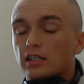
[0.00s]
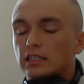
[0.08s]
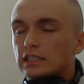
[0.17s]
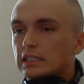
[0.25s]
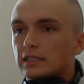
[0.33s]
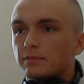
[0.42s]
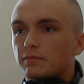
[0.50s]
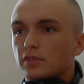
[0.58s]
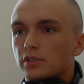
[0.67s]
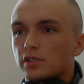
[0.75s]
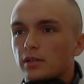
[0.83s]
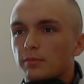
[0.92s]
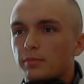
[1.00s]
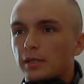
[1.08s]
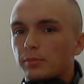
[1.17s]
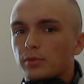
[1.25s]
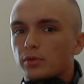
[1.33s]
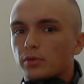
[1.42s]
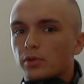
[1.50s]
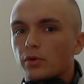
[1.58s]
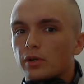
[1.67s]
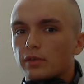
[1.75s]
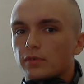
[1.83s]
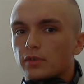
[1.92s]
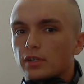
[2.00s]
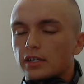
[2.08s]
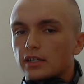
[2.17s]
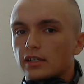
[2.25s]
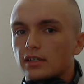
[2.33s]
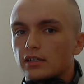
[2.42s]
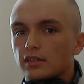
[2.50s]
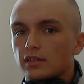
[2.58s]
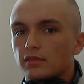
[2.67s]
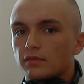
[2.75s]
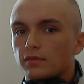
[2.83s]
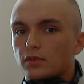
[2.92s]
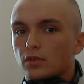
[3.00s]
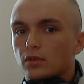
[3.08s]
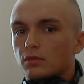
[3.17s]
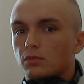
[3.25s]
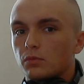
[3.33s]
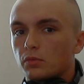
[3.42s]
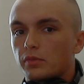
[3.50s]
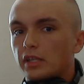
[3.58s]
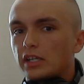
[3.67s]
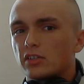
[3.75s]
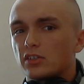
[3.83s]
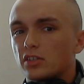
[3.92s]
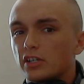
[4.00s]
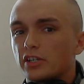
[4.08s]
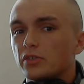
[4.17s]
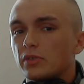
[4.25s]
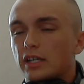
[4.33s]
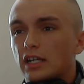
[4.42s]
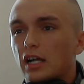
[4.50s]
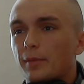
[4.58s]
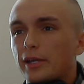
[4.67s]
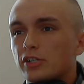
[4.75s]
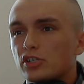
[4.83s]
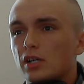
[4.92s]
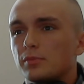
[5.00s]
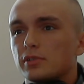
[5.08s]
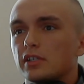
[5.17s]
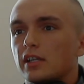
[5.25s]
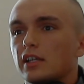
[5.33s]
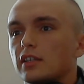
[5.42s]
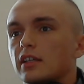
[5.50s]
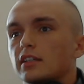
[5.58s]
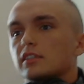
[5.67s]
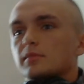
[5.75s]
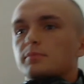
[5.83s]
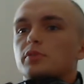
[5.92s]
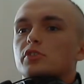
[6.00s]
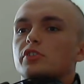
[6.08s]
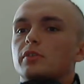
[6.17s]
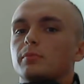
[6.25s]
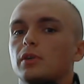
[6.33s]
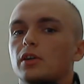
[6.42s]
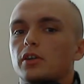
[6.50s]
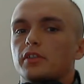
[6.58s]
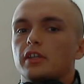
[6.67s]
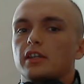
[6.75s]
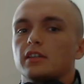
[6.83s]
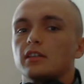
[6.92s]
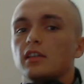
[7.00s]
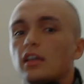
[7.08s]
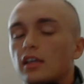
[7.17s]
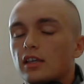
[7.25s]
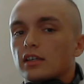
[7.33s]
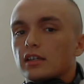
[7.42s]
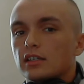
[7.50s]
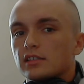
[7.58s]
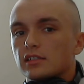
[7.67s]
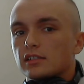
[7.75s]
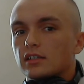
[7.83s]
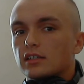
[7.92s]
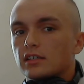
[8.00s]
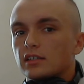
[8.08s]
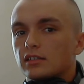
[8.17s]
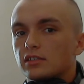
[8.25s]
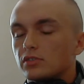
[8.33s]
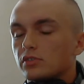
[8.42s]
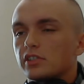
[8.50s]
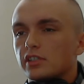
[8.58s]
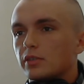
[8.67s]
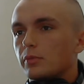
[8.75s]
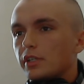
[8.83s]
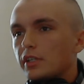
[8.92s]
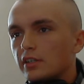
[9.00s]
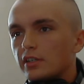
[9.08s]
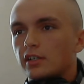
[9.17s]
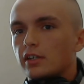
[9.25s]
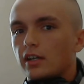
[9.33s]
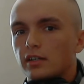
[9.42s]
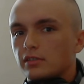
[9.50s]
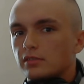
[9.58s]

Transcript: Um, for some people who are going in for like for thinking they're going to do like combat jobs, they had like this push-up bar thing. It's uh, you'll see it when you get there. I,